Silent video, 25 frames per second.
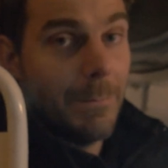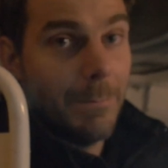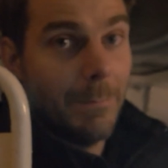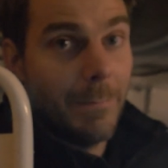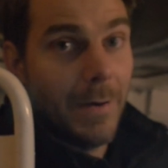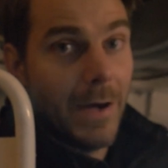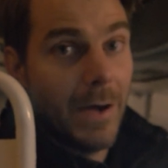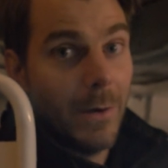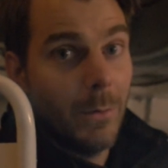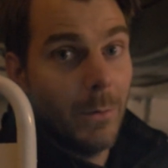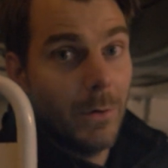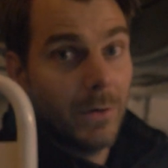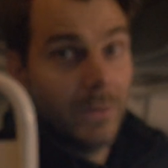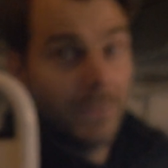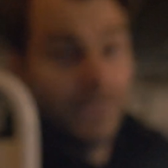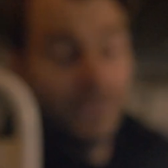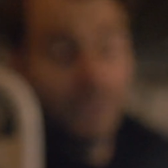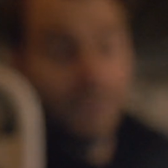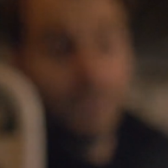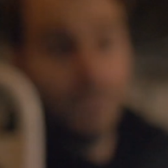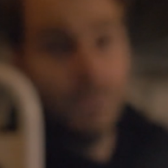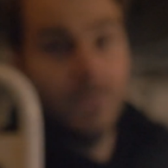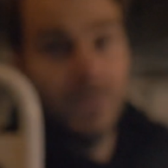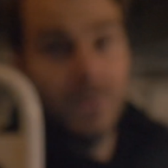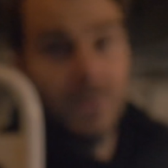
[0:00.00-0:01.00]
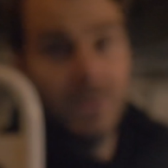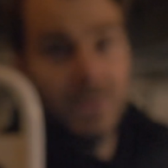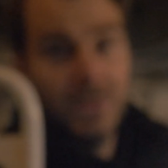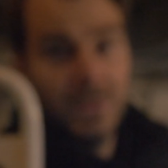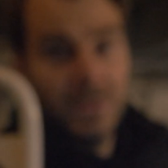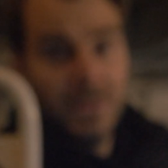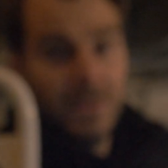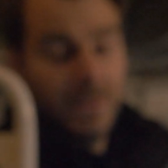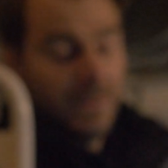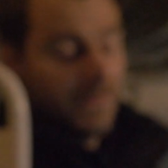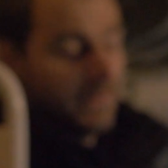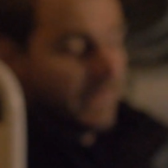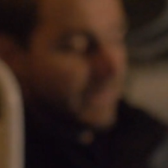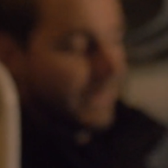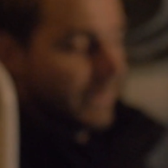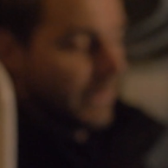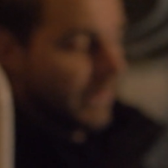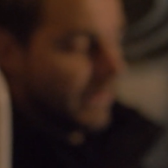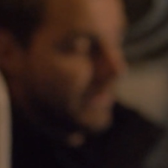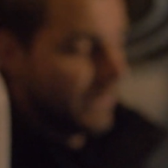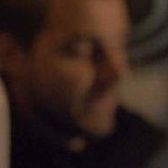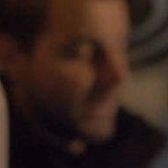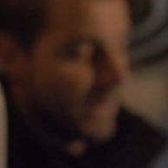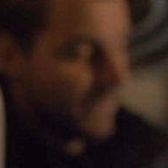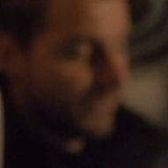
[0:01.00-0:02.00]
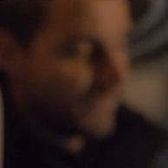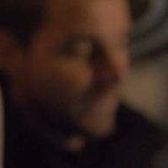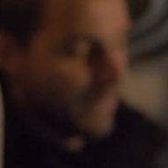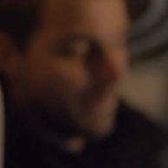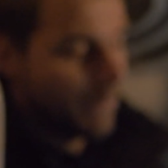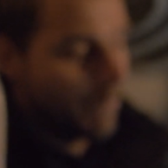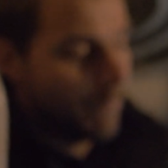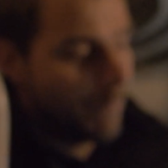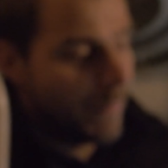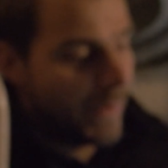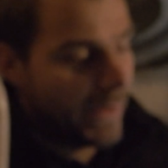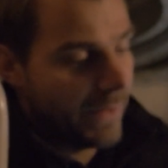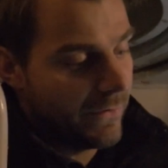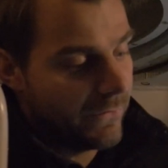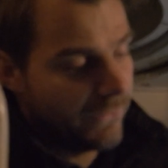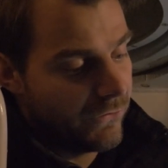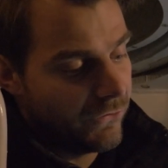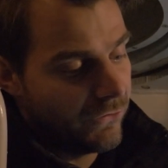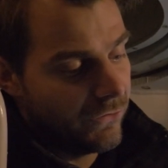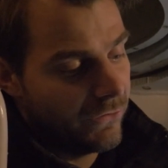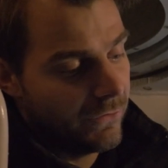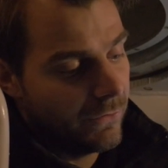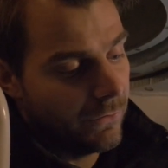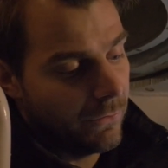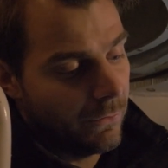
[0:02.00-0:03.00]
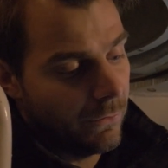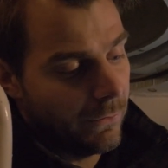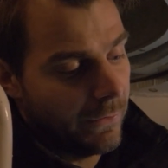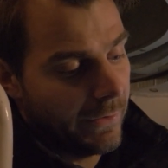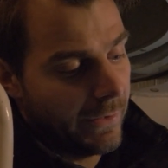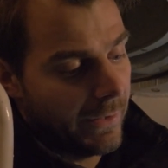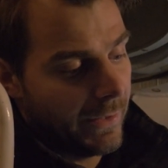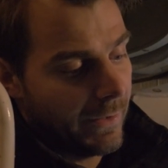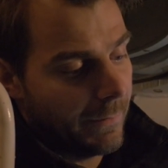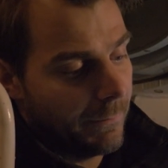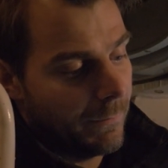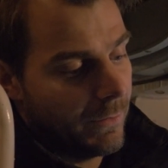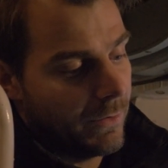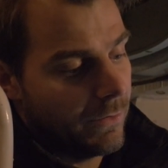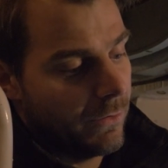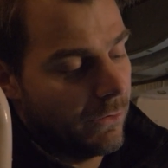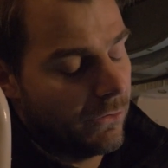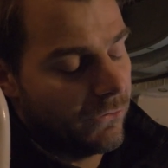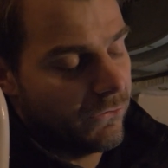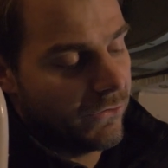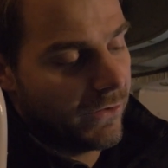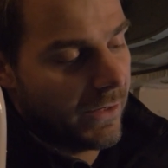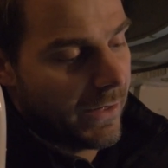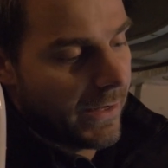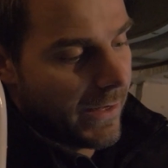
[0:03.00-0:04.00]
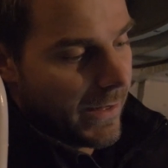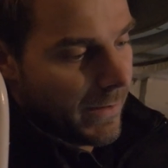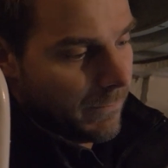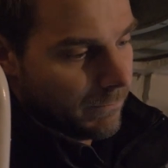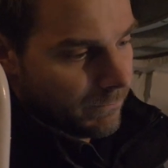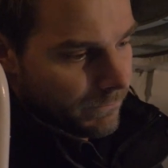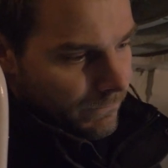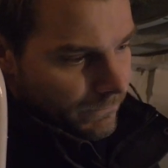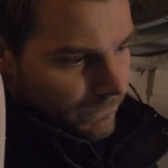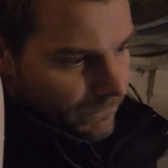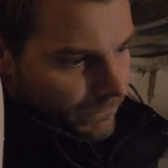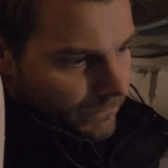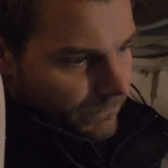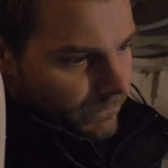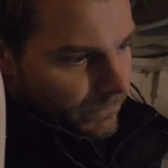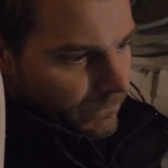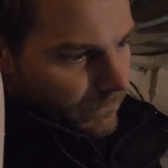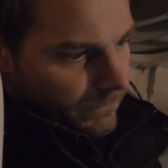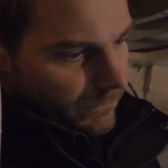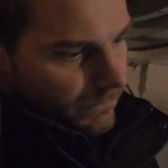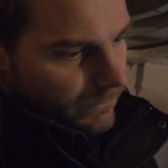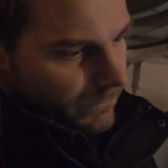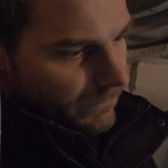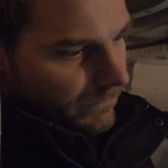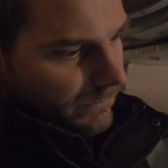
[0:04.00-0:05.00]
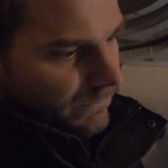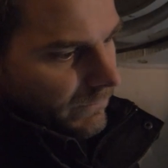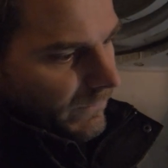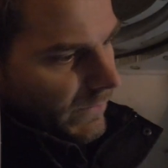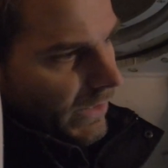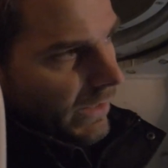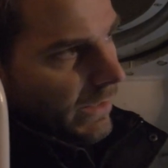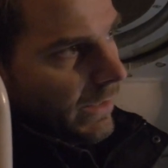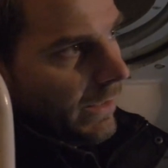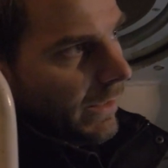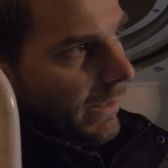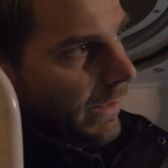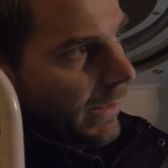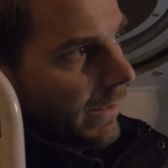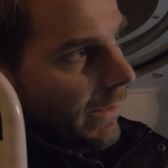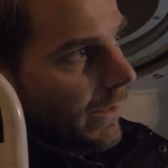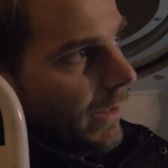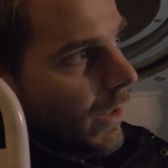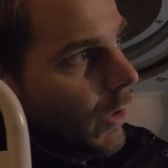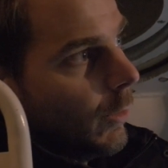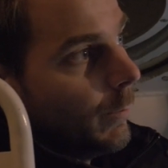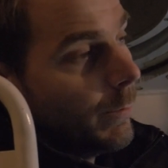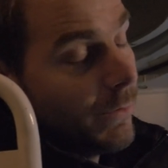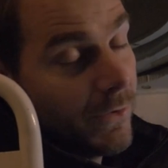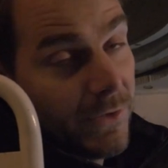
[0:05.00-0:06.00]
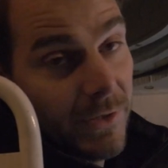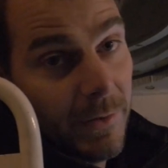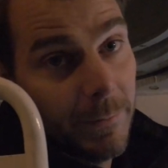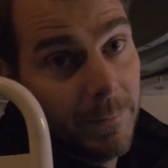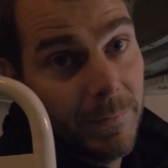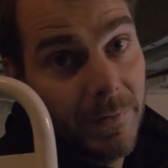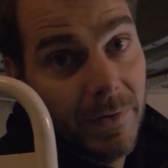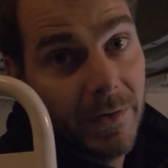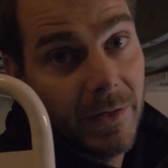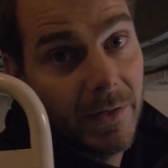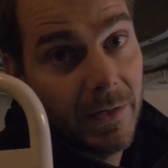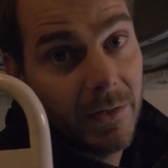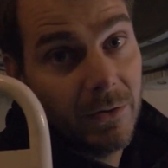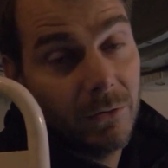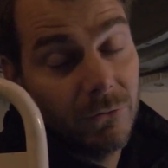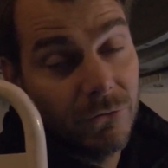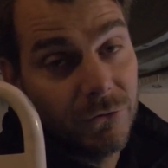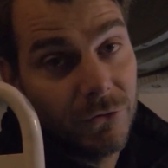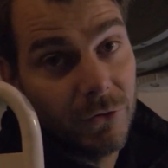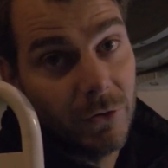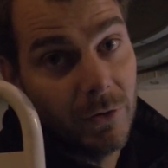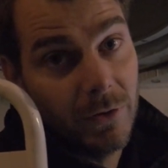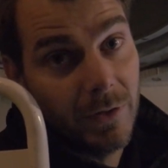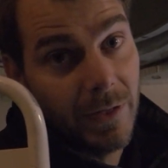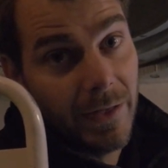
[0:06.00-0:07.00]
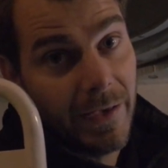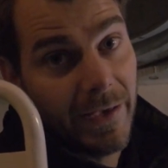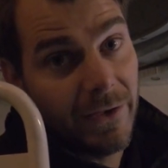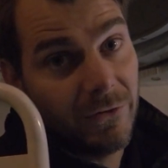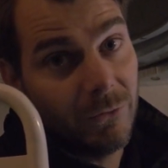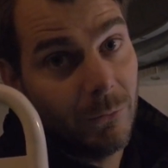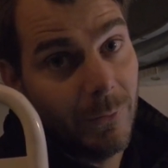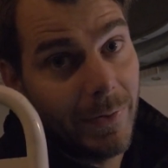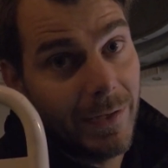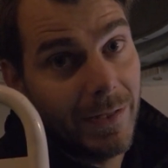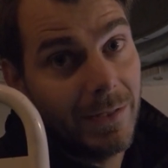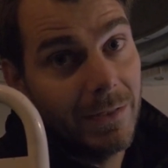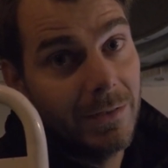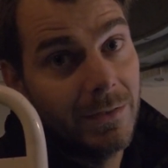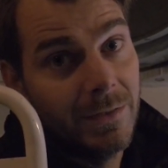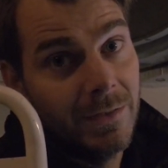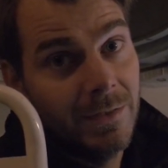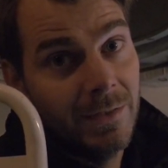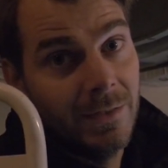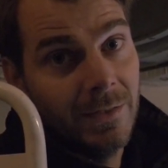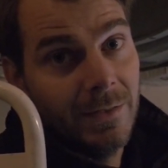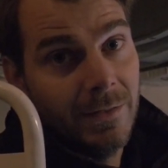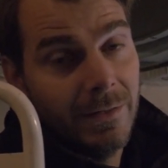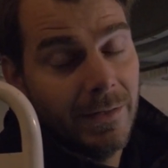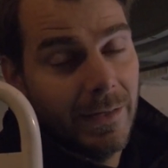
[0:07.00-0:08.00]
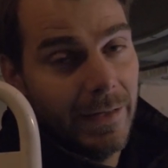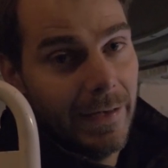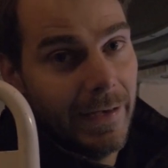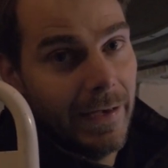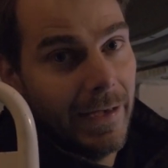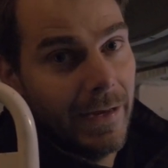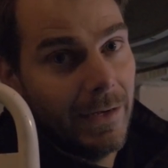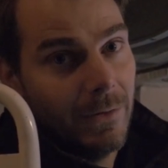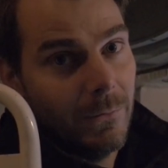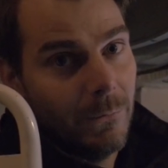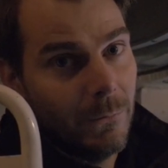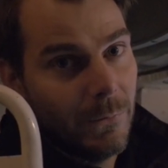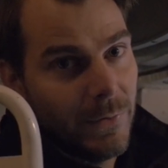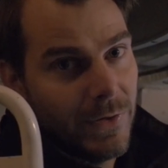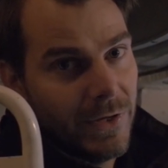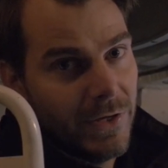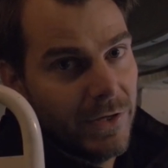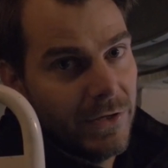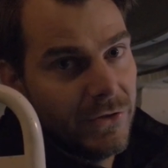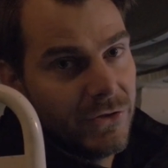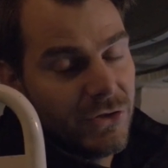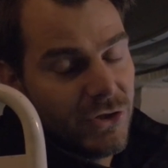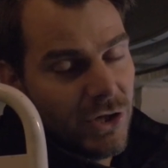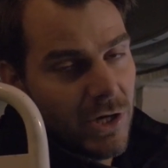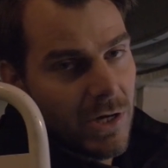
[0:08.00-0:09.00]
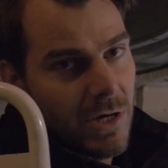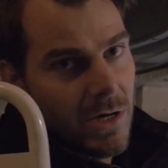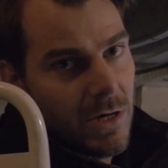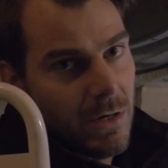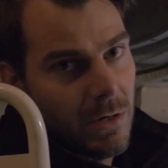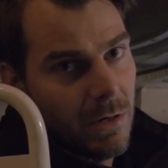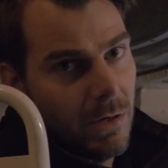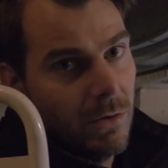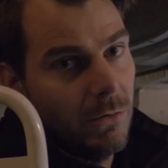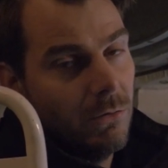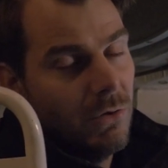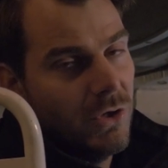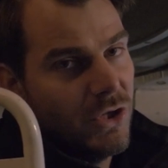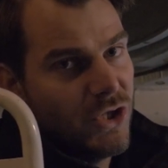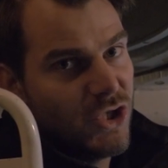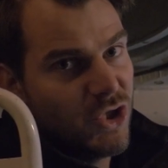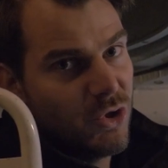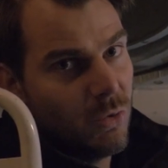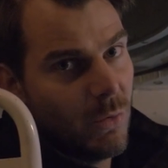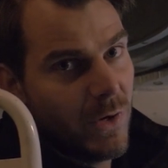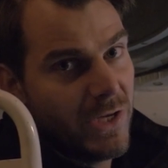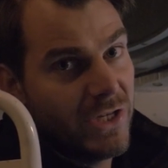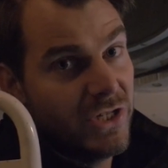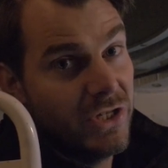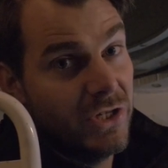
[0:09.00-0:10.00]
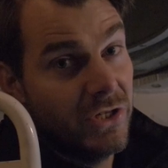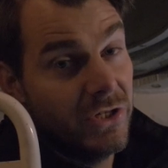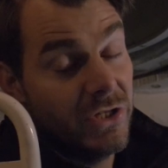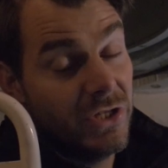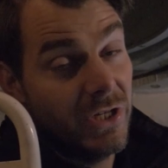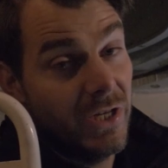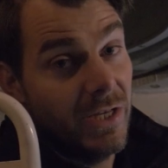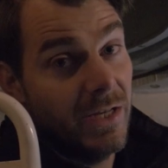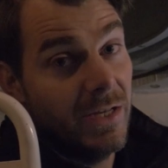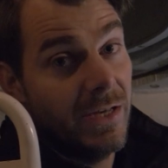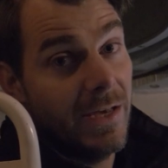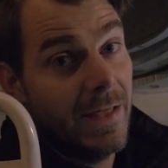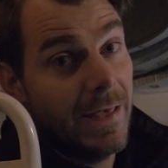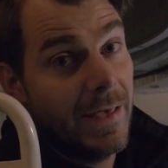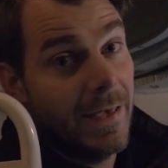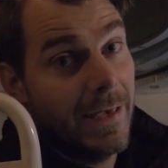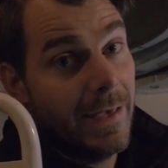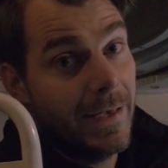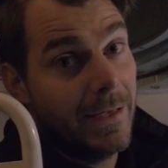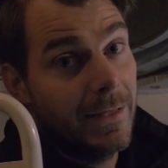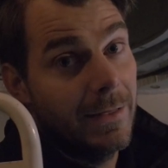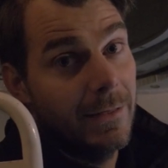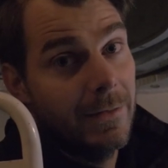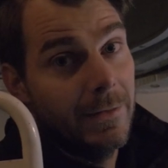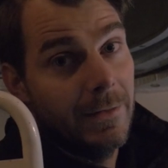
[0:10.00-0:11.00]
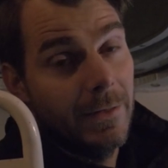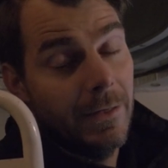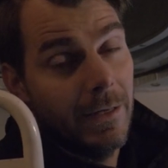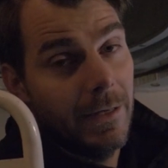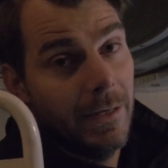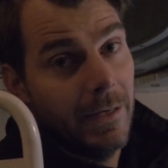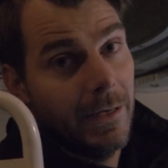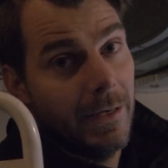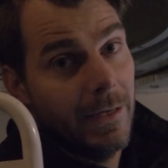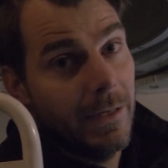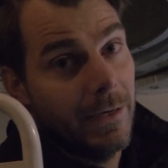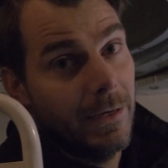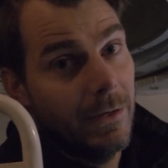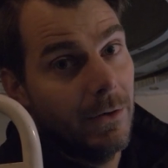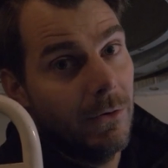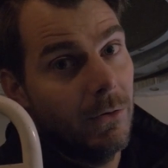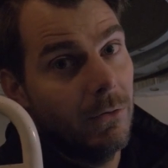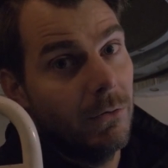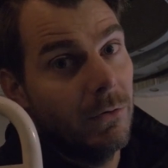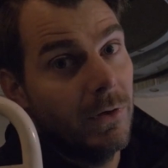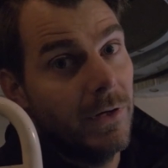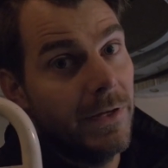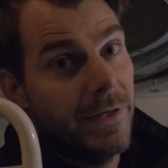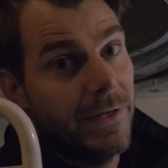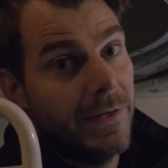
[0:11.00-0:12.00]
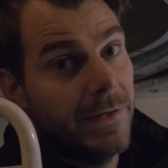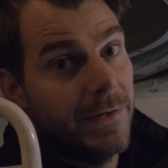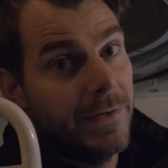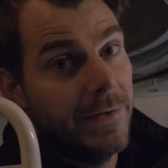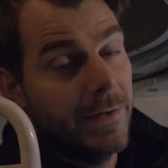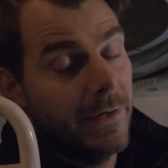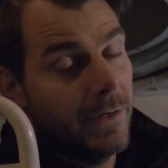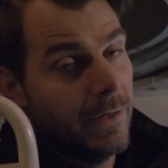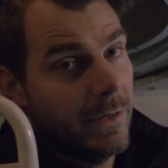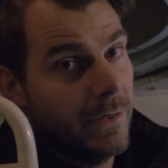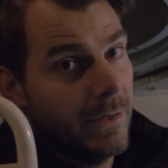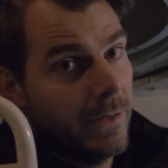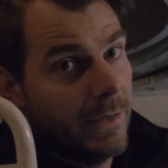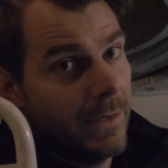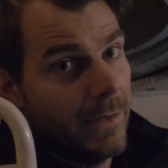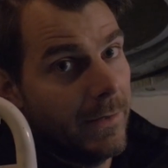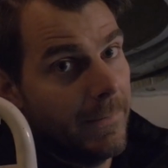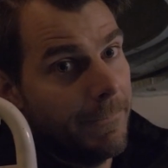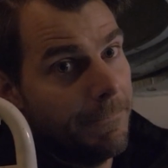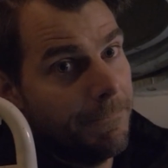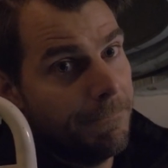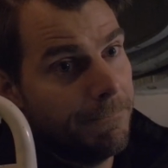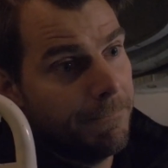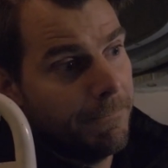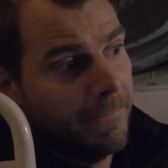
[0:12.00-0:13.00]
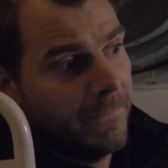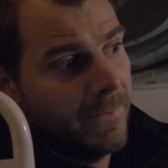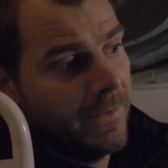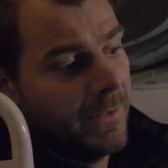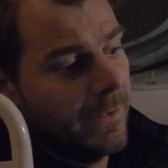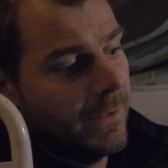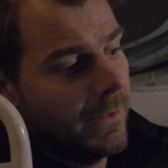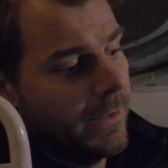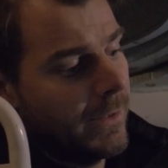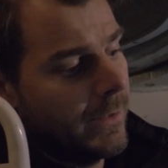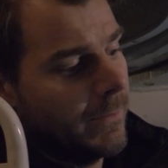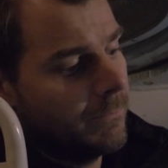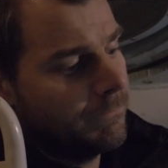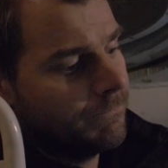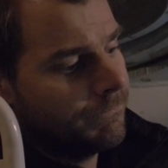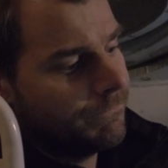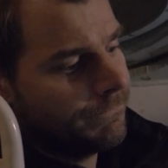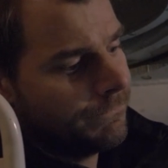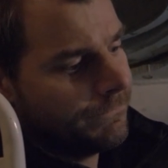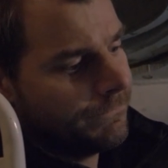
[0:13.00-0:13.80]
power to the different pins on here, because I opened up the controller as well, and we saw only switches in there and only the